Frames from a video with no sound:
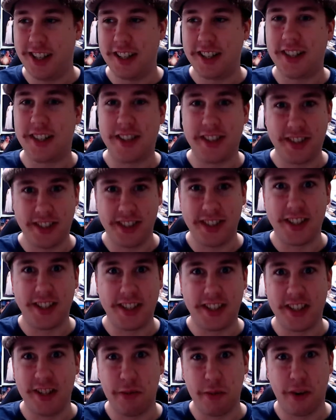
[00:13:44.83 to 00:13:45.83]
It's
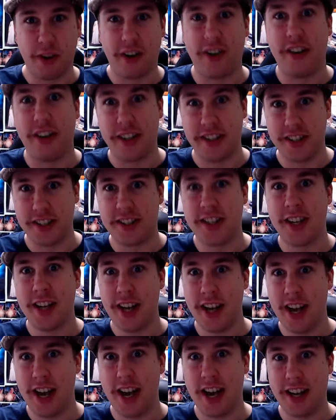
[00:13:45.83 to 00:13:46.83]
Dynasty Warriors
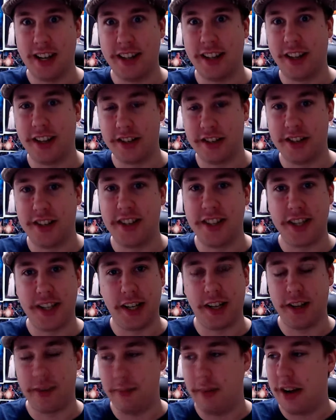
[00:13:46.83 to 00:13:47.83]
and Legend of
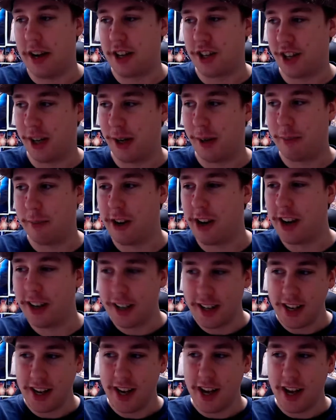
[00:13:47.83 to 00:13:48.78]
Zelda mashup, right?